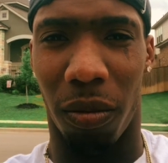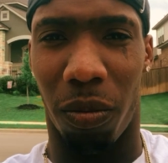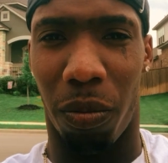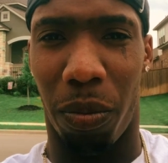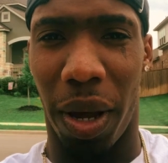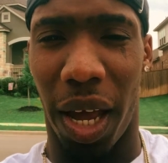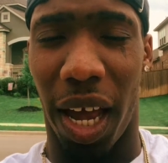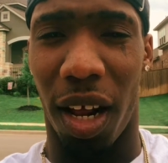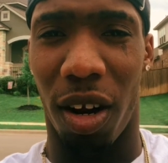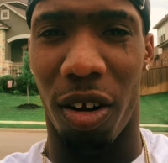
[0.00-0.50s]

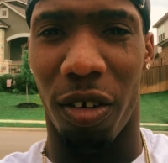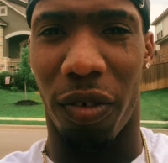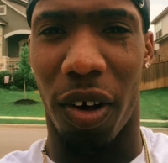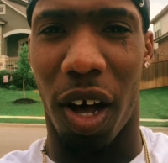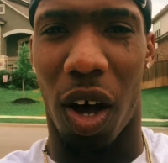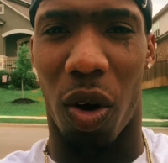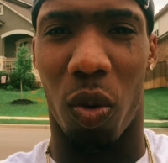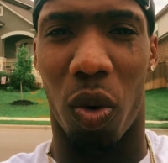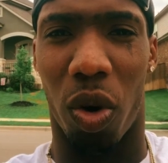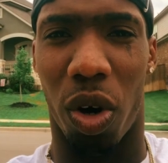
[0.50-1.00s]
pan of
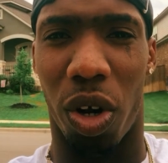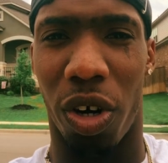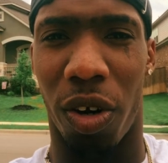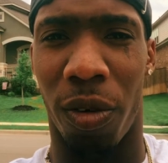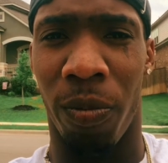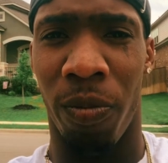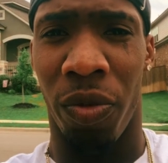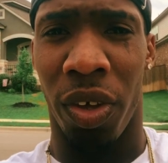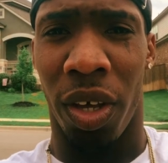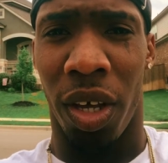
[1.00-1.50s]
hot water
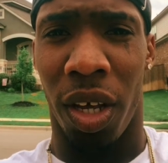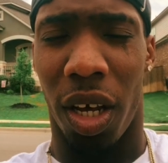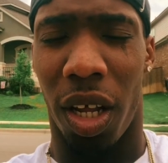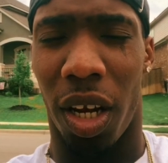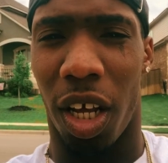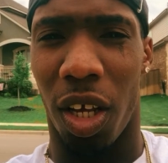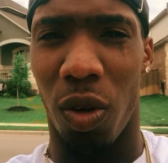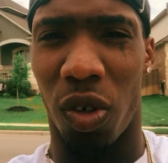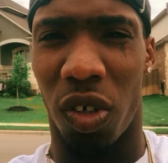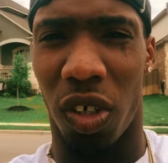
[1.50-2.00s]
and
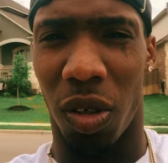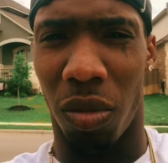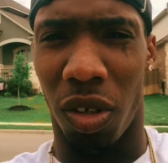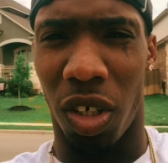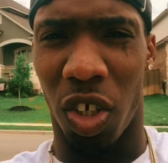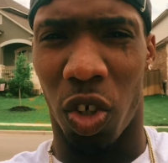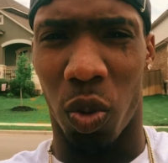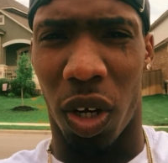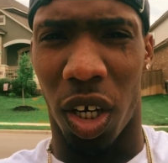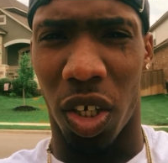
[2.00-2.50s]
I used some
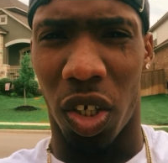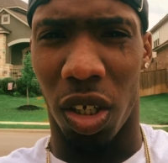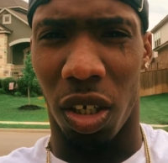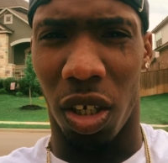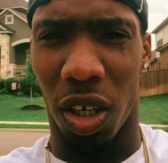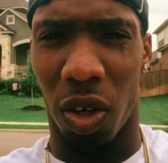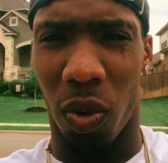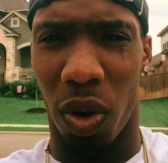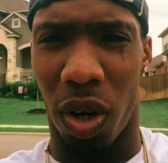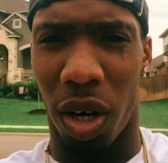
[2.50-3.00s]
dishwashing
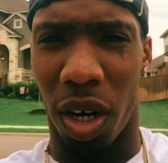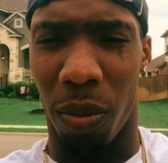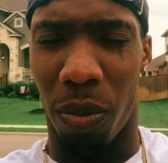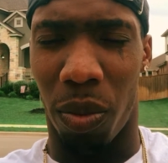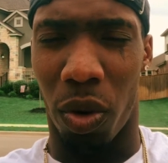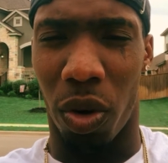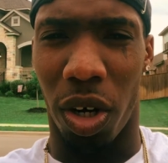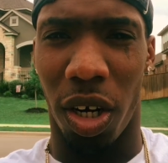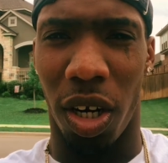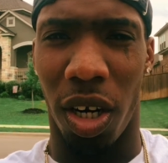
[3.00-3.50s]
liquid and I
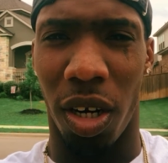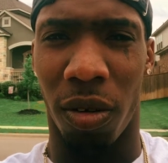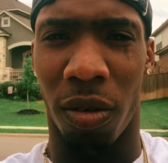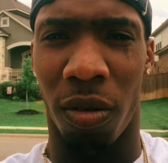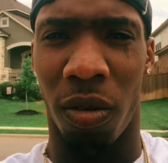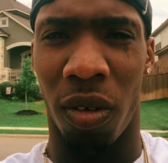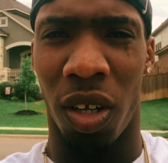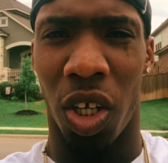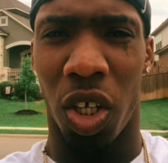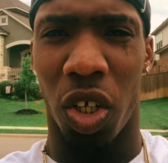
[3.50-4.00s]
poured it in.
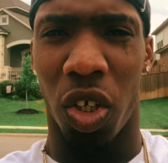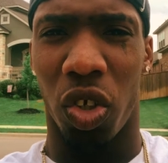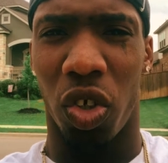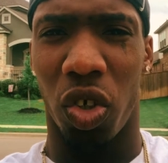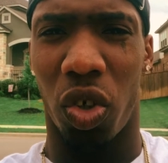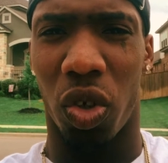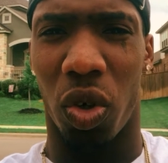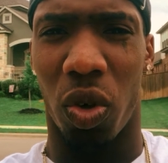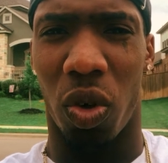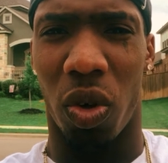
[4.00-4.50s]

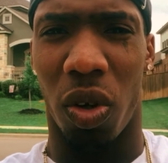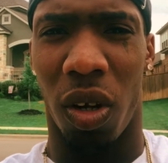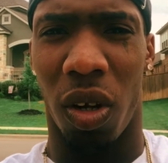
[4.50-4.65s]
So